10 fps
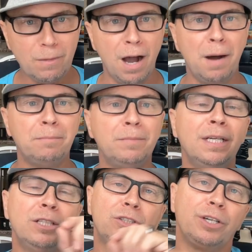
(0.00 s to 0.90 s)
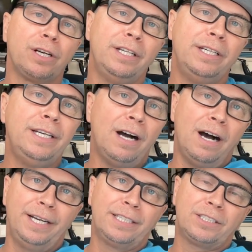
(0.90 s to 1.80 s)
Um, so you're going to need
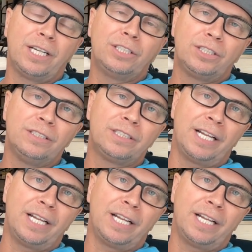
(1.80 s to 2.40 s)
height extensions.